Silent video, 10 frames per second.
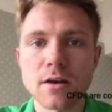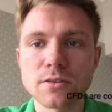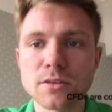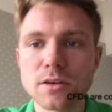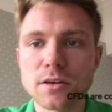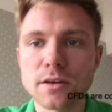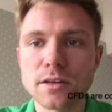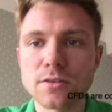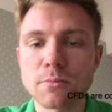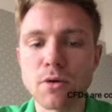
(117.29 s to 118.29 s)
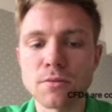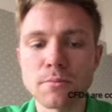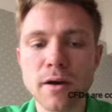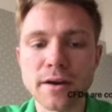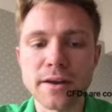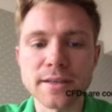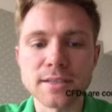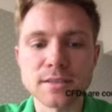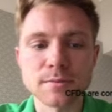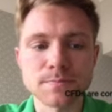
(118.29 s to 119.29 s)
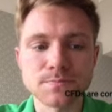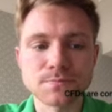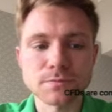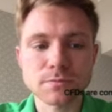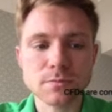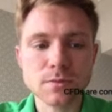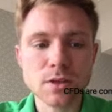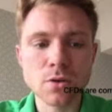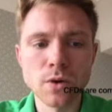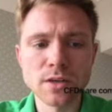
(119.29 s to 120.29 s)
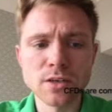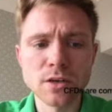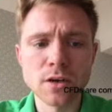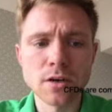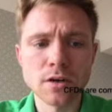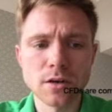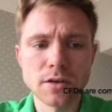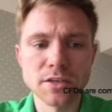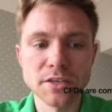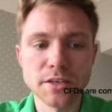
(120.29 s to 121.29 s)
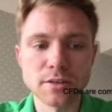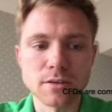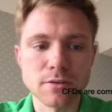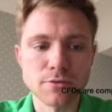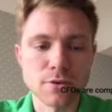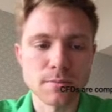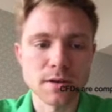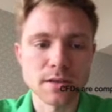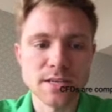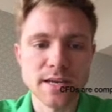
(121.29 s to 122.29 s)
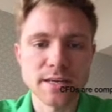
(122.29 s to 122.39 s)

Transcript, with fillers: on the in the bond markets where the uh, yield from uh, 10